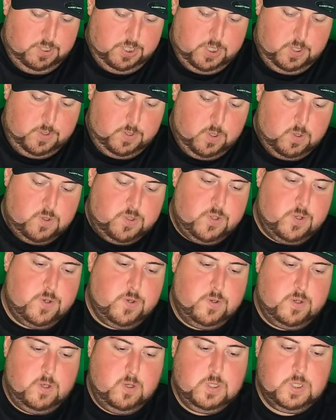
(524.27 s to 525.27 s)
So those
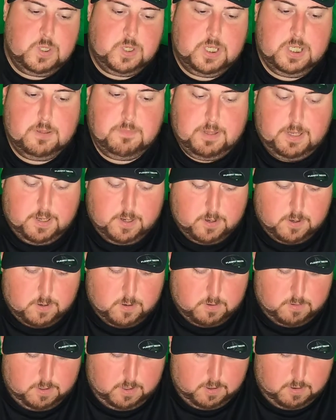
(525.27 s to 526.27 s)
are going to be
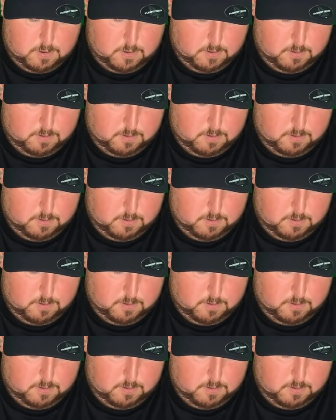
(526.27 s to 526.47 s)
your